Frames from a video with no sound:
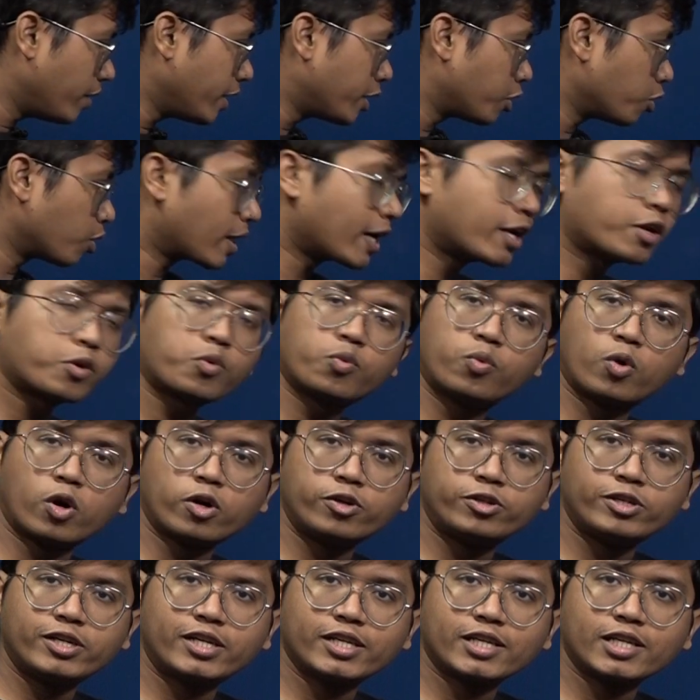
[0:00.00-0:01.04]
it, you'll get a
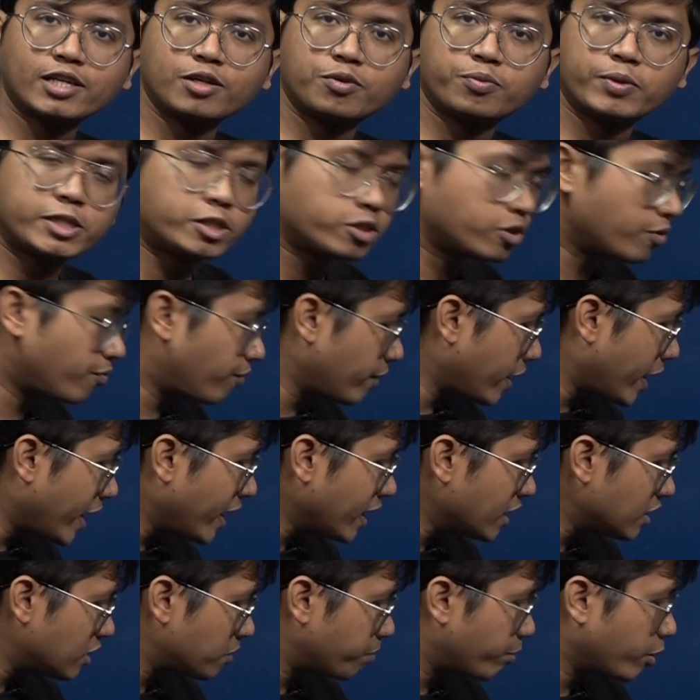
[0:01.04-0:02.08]
quadratic equation of
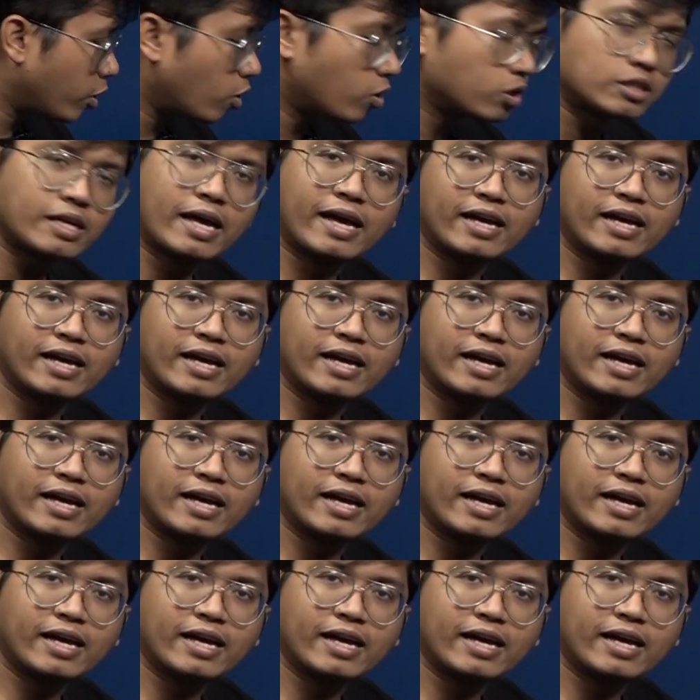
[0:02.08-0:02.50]
x, because